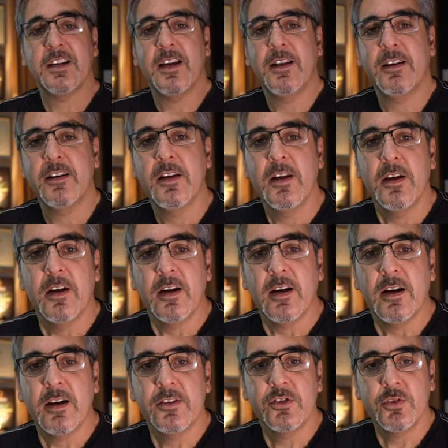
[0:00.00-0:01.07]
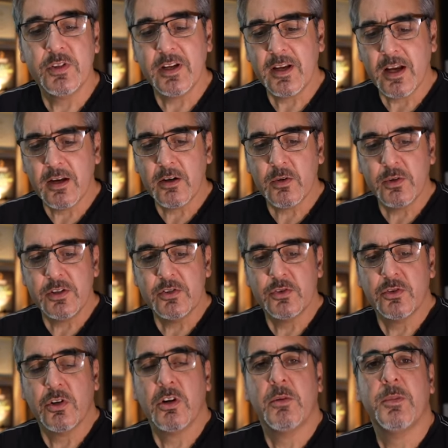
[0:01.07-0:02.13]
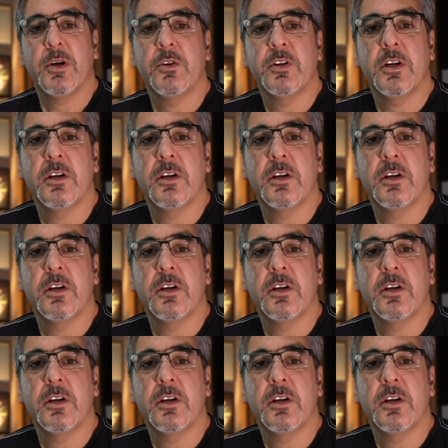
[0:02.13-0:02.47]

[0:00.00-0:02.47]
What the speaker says: and today I'm going to talk about